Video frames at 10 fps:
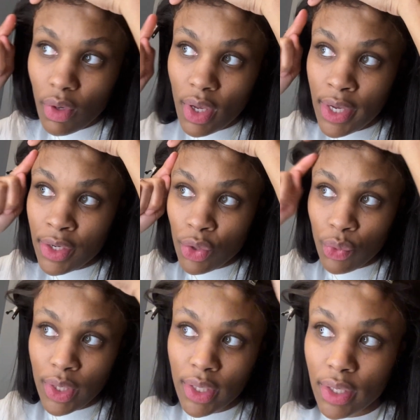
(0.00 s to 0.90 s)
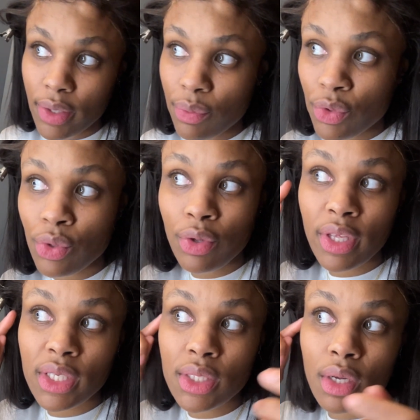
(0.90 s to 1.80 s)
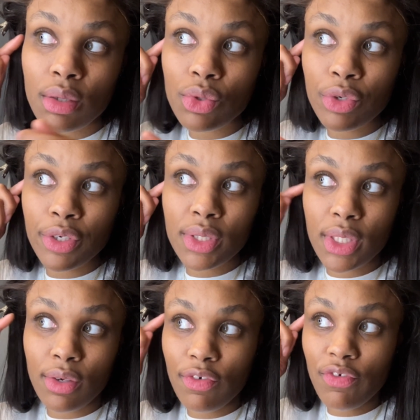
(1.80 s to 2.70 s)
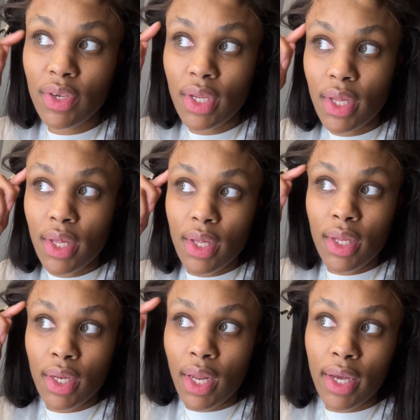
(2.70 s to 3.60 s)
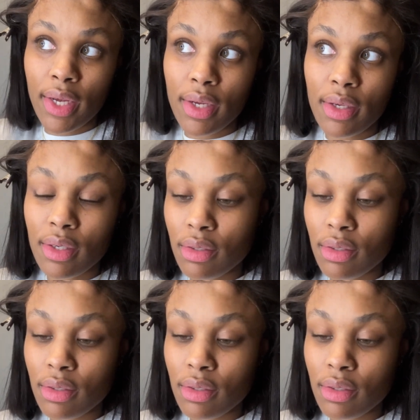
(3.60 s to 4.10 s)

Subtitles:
and doing the installs on yourself. Like,